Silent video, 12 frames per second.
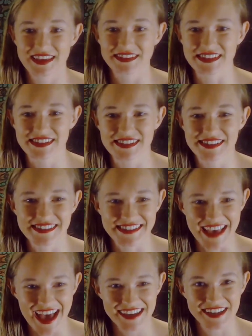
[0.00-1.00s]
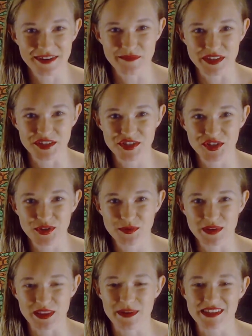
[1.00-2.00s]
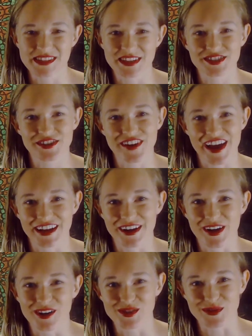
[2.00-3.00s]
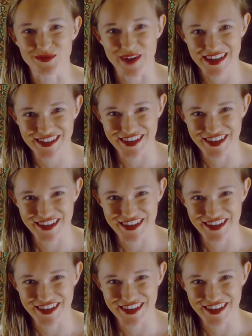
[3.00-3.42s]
This is deck number 2 with the Puzzle Integrator Alteration